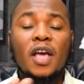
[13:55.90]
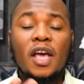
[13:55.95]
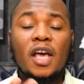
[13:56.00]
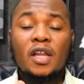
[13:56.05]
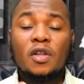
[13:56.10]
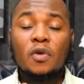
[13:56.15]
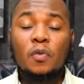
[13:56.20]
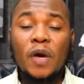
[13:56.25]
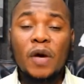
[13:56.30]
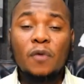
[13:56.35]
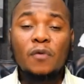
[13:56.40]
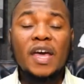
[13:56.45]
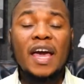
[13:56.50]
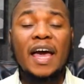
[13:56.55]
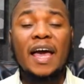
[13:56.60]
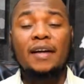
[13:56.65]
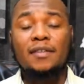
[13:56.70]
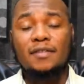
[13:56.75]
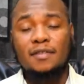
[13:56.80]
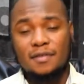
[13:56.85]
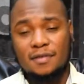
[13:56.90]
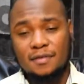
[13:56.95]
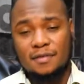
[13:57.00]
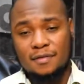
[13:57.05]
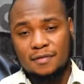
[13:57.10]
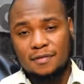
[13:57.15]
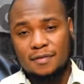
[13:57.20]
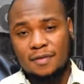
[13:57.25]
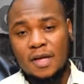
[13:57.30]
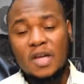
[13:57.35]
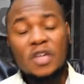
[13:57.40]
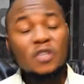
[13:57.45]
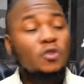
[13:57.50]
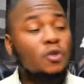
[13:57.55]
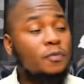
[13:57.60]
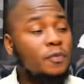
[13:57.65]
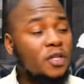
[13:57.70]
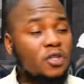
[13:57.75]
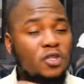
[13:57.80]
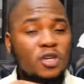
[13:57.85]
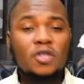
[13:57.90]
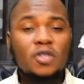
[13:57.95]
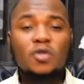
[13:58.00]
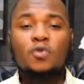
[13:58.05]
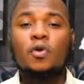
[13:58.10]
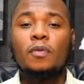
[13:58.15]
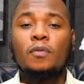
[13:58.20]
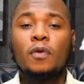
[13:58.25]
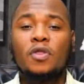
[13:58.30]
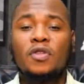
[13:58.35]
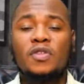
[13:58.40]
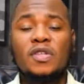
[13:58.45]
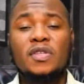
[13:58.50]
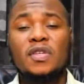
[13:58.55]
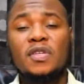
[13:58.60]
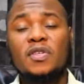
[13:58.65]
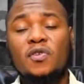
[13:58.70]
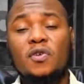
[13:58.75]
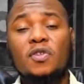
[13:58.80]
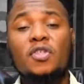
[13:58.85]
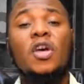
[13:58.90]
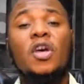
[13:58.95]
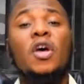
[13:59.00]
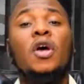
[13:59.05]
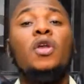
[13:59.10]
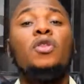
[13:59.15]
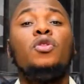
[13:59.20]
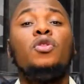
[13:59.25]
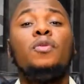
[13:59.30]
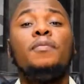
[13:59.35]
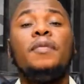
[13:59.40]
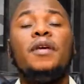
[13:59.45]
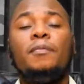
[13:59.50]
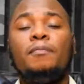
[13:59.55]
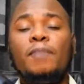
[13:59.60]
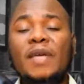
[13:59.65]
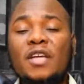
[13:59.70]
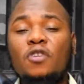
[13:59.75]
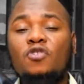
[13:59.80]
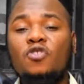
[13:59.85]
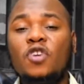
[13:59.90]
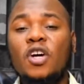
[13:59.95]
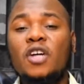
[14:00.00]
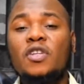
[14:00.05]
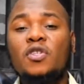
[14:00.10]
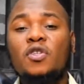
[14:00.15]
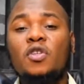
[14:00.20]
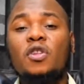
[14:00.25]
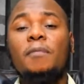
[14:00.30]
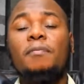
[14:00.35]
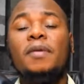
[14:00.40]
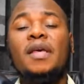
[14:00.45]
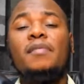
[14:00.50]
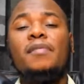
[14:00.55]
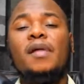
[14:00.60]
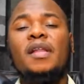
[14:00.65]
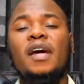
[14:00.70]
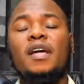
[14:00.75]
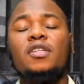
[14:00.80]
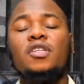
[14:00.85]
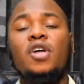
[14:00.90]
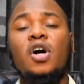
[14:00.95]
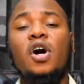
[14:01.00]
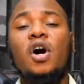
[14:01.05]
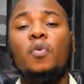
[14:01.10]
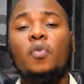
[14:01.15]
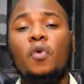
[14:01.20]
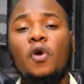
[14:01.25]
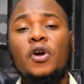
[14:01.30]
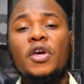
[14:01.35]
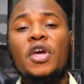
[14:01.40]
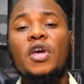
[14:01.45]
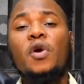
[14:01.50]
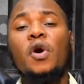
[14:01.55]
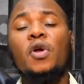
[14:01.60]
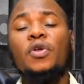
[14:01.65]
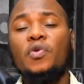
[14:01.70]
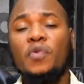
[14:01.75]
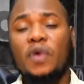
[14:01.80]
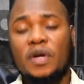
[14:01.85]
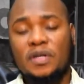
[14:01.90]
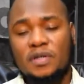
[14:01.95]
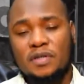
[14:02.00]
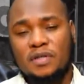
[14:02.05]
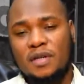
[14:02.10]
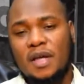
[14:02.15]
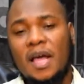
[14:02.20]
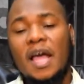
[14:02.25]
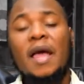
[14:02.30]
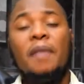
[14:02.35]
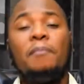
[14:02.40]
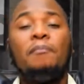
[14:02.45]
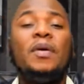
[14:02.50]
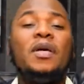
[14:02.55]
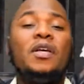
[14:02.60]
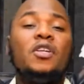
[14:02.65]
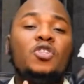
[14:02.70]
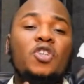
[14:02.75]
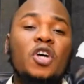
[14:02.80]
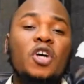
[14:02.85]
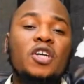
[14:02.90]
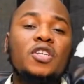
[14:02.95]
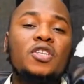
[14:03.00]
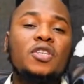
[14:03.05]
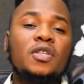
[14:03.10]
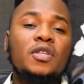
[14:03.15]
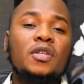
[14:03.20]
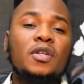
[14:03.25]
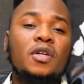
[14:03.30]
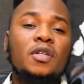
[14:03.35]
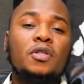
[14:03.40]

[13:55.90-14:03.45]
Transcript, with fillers: in the way we act. So be just to our brothers and sisters to be just to the people that are working under us. Be just